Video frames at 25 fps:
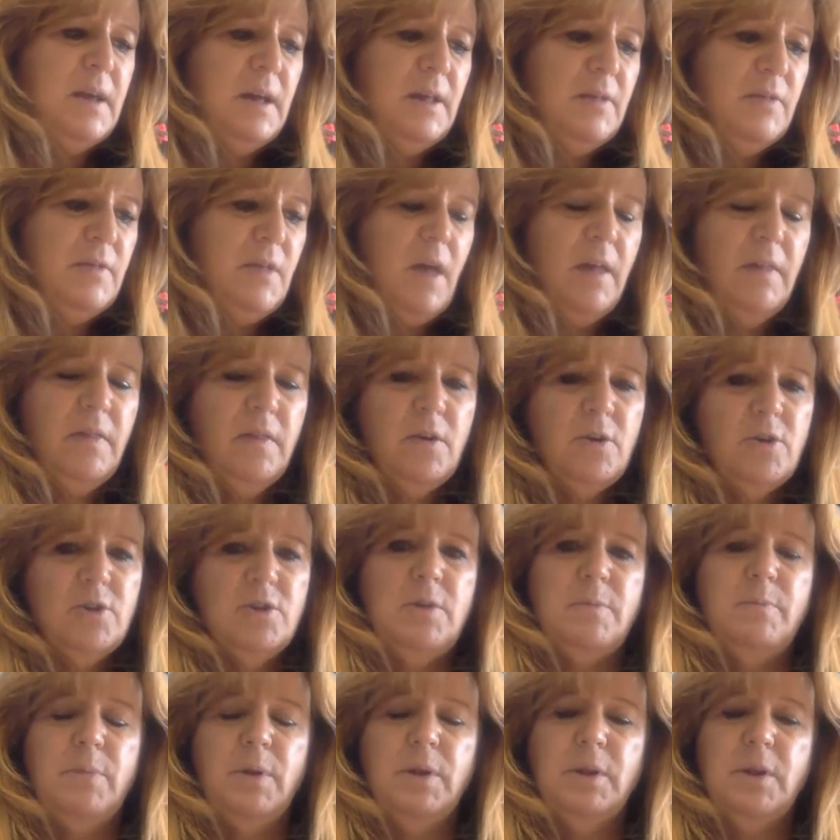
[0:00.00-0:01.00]
Then
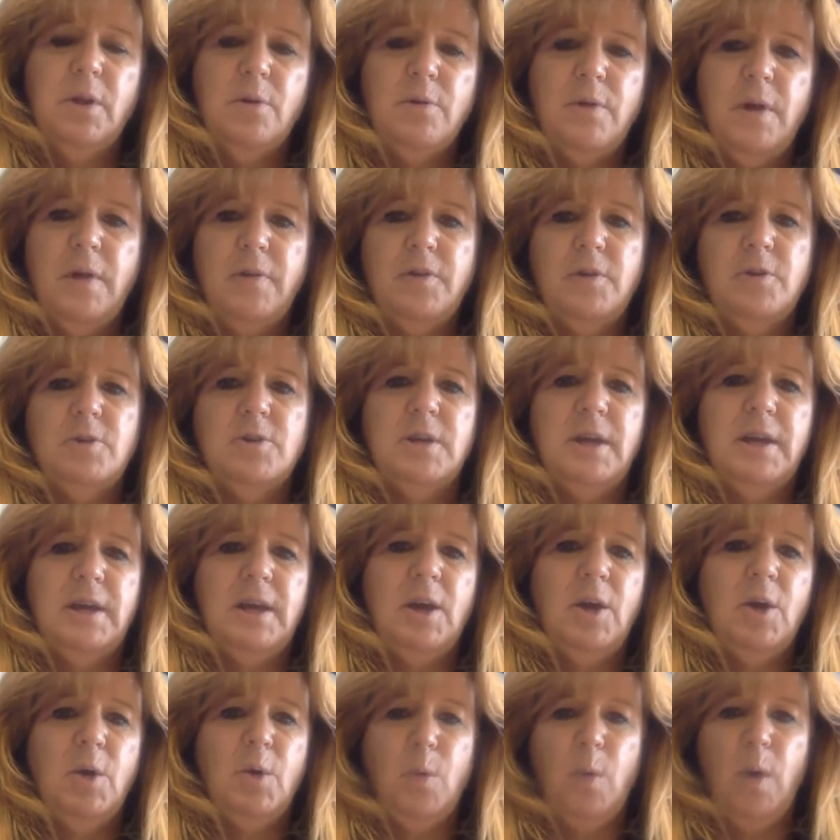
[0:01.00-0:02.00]
below that there's like a
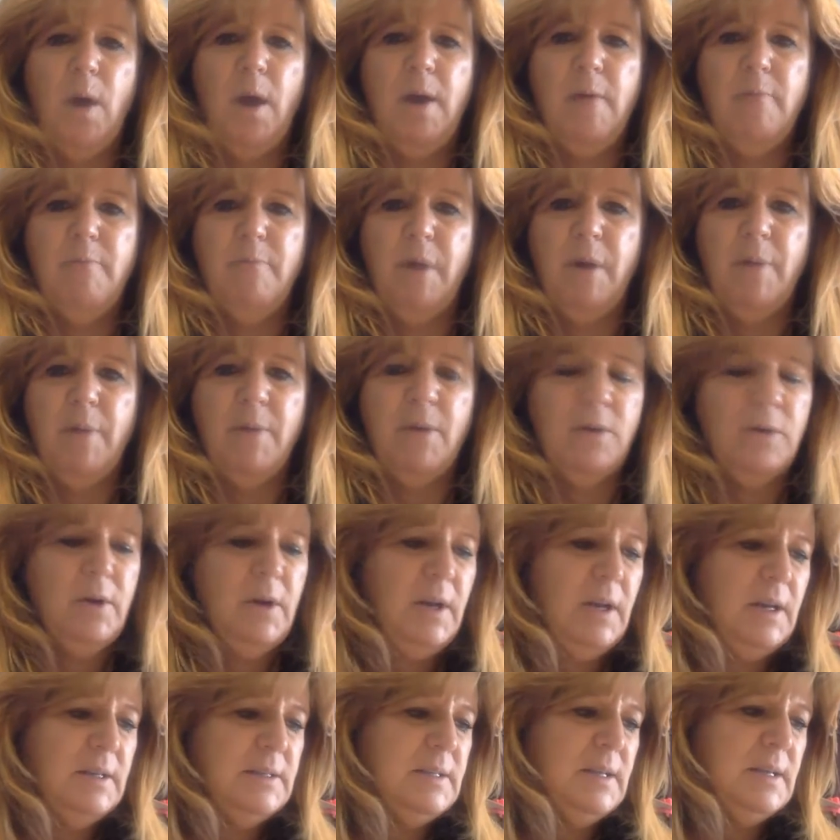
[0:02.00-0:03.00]
gray bubble,
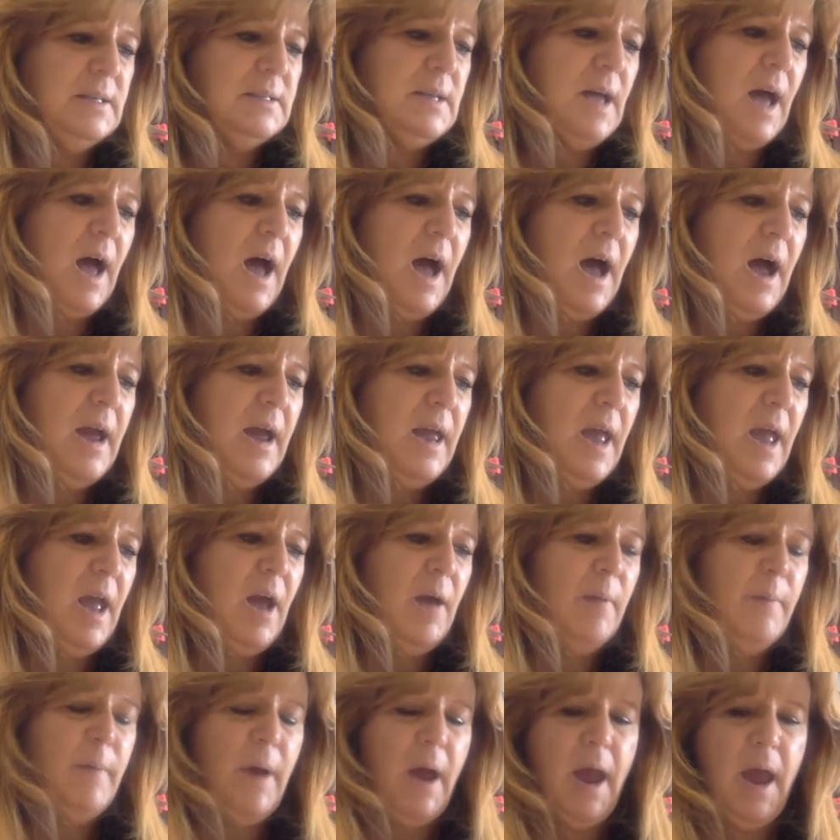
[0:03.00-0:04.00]
and it says I
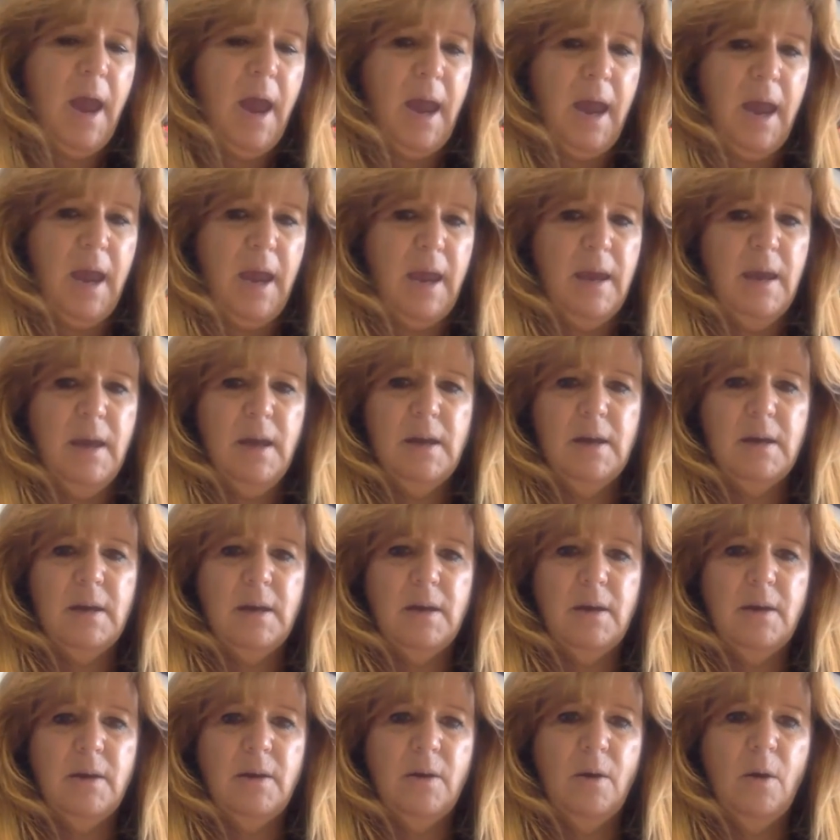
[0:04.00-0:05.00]
am a,
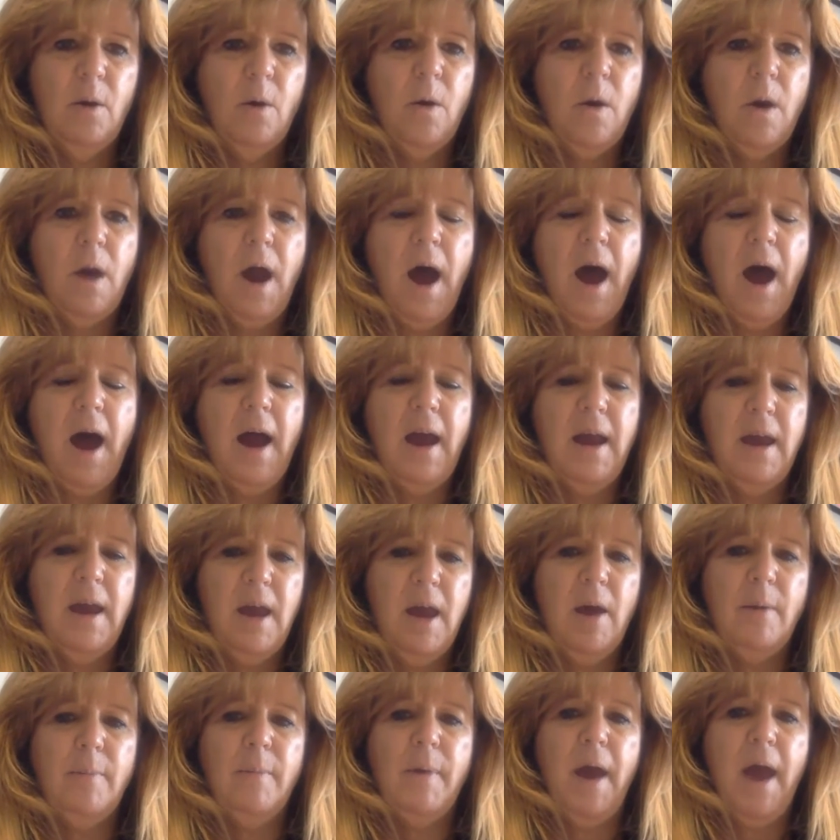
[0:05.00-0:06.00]
or I
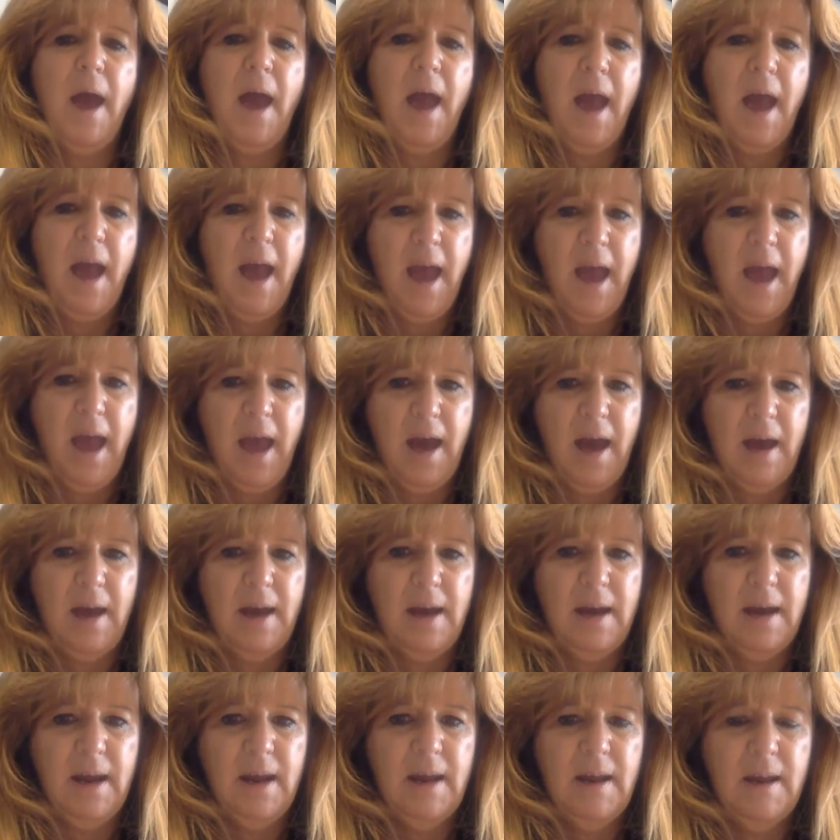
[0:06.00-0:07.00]
am
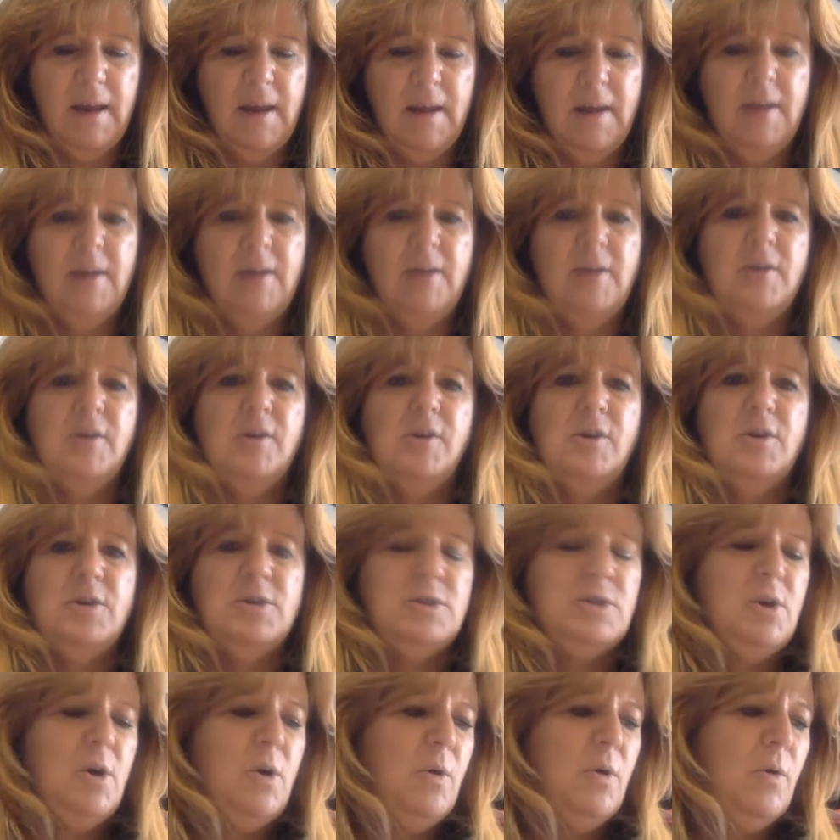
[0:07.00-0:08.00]
an.
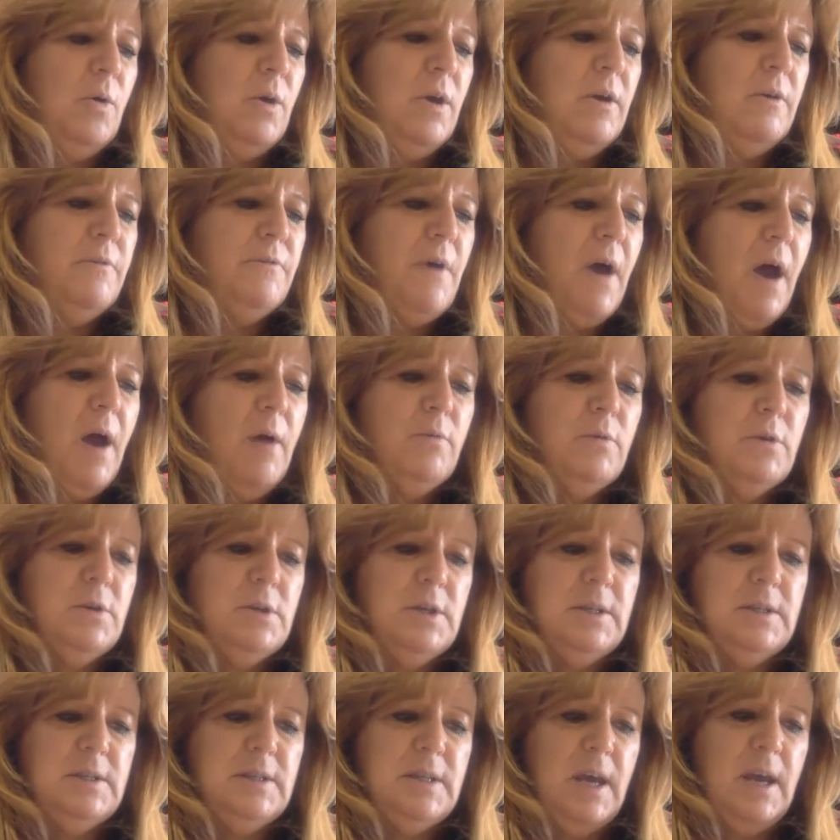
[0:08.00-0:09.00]
So if I were
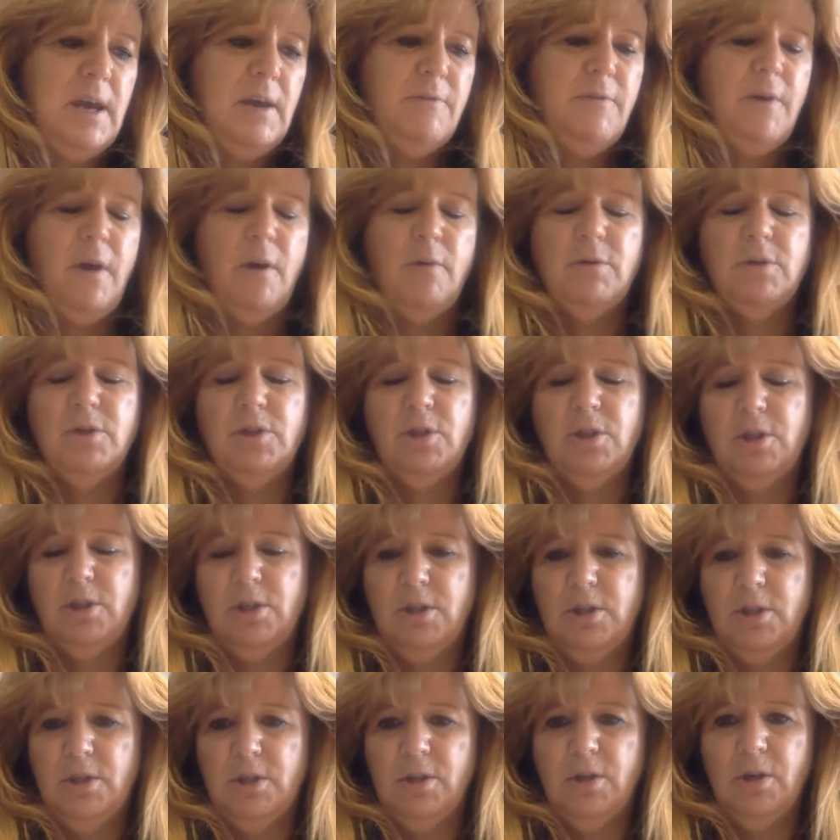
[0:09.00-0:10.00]
to say, if I was
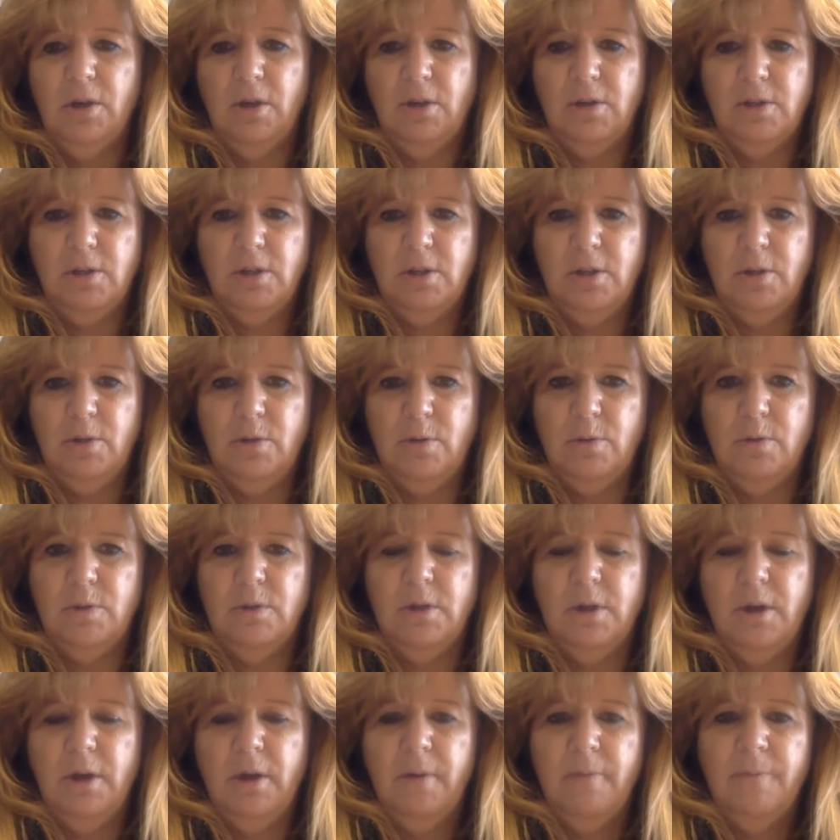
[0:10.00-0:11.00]
just going to use
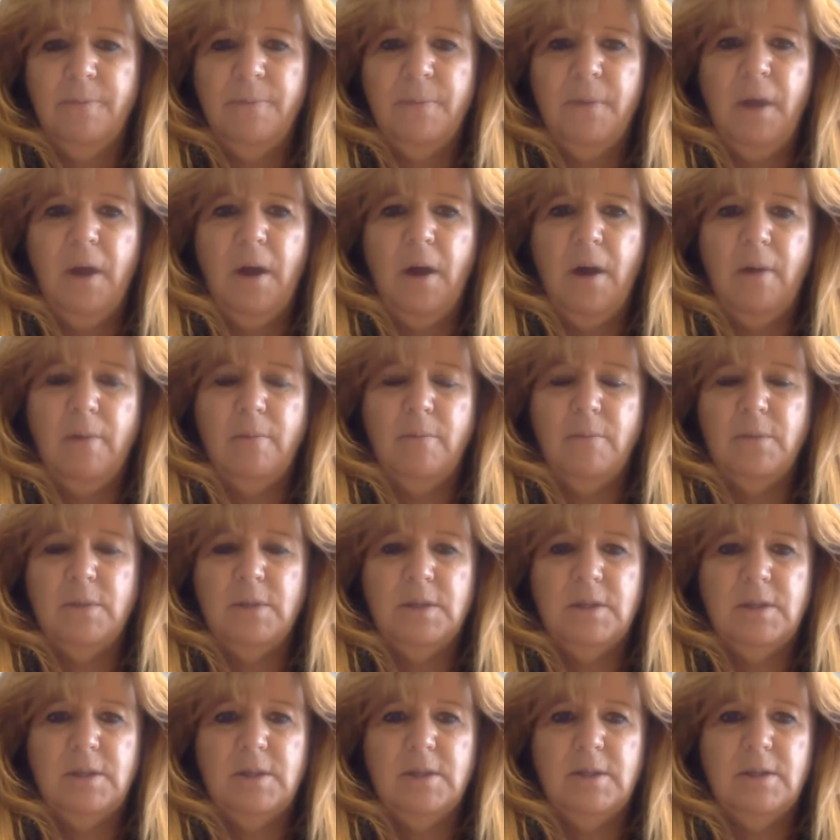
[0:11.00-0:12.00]

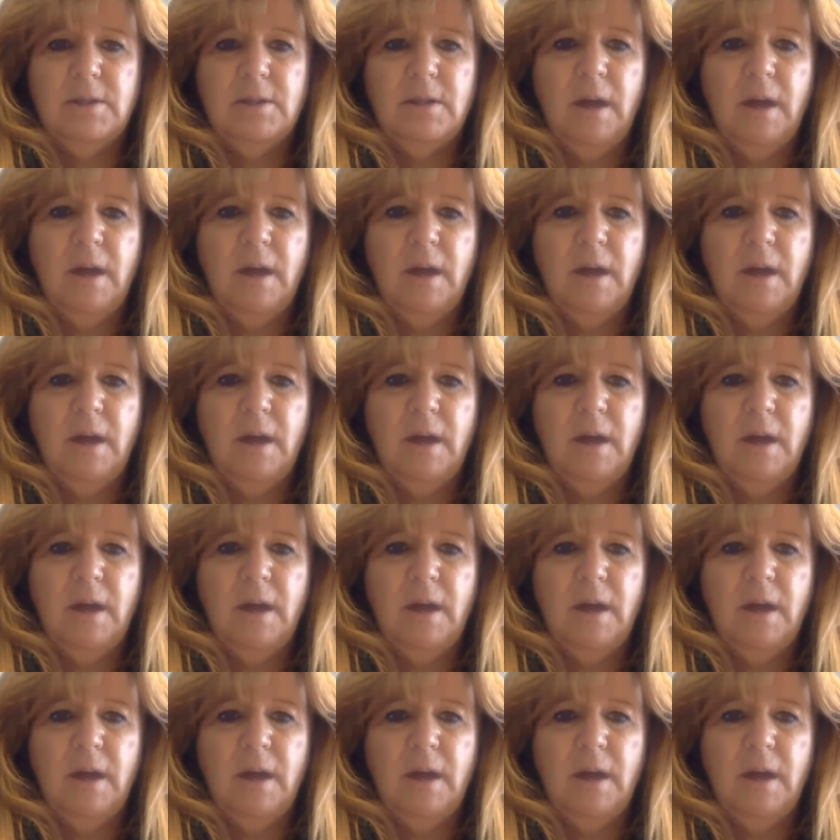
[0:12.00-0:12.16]
Mrs.